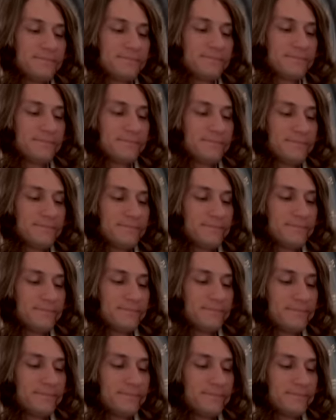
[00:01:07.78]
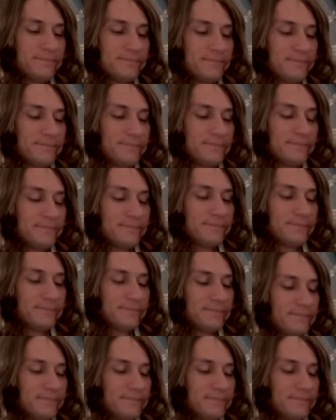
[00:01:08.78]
[no speech]